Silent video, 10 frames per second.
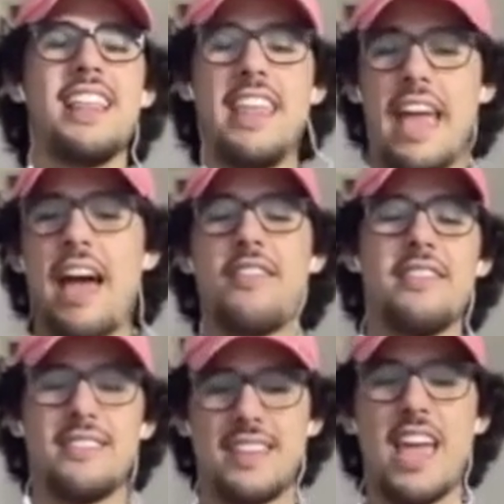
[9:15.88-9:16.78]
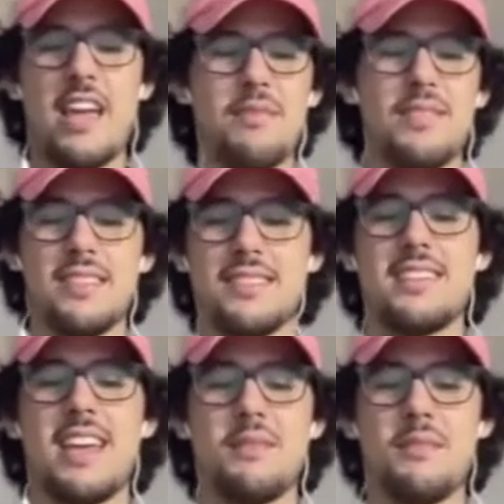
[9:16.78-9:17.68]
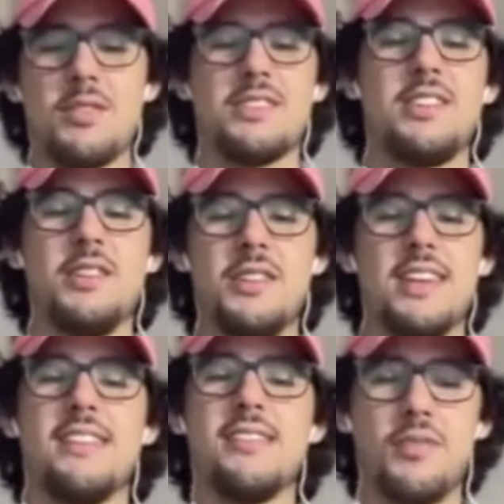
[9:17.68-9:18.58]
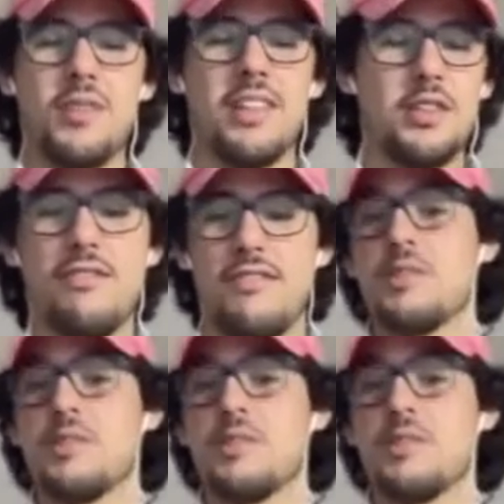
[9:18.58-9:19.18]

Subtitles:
they had the same emotion that you did, where like you feel